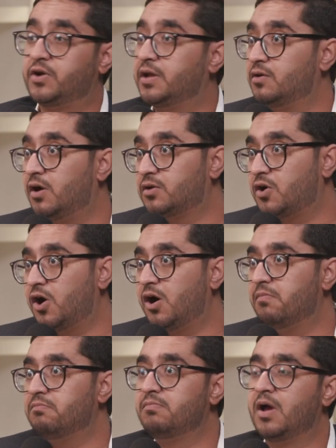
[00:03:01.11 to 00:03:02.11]

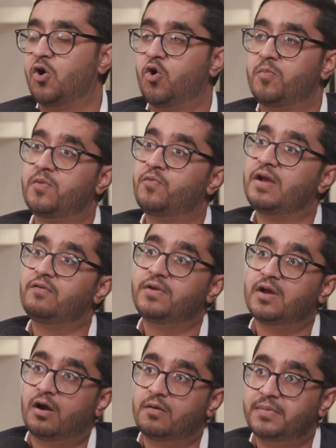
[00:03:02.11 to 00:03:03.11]
Booking.com, HomeAway,
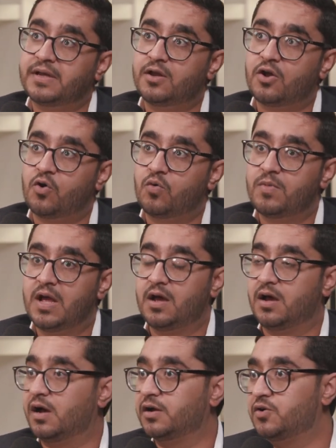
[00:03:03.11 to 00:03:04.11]
VRBO,
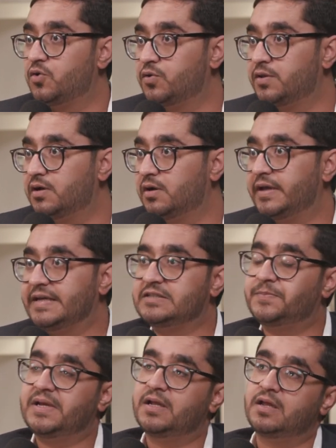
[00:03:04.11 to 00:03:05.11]
Ghada,
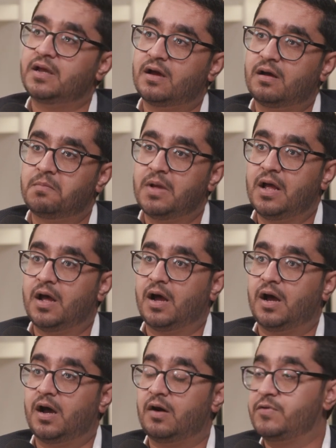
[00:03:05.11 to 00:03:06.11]
Expedia.
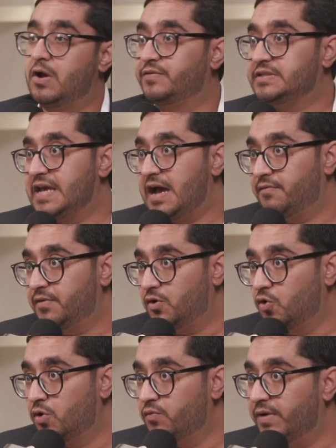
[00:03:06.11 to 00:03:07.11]
We obviously have our
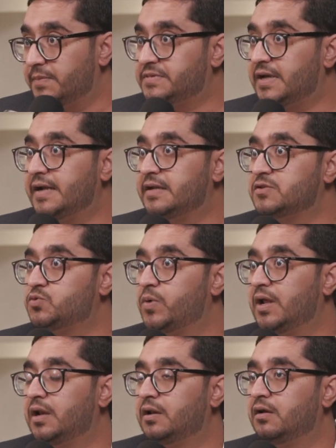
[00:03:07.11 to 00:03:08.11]
own website as
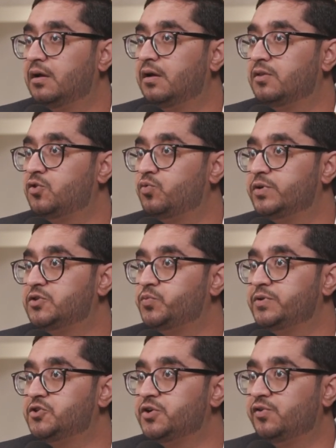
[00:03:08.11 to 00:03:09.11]
well, through which
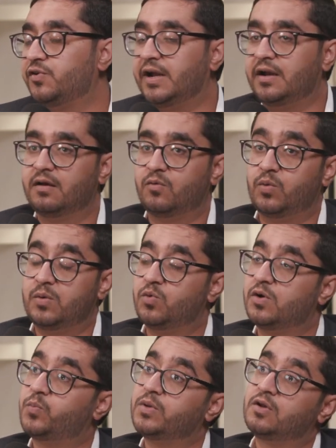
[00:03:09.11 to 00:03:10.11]
we generate. We
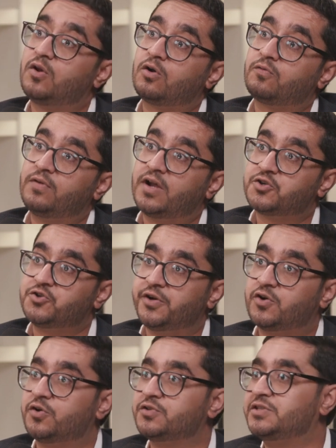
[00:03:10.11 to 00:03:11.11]
work with a lot of luxury
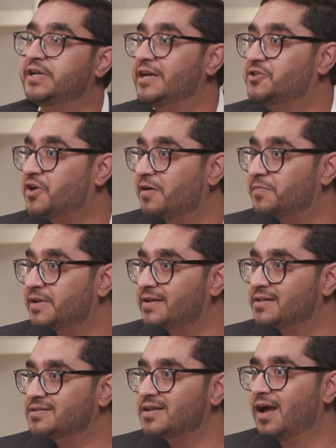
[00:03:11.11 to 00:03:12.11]
concierge
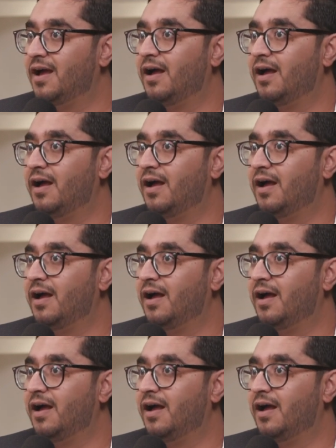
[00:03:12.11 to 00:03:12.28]
companies,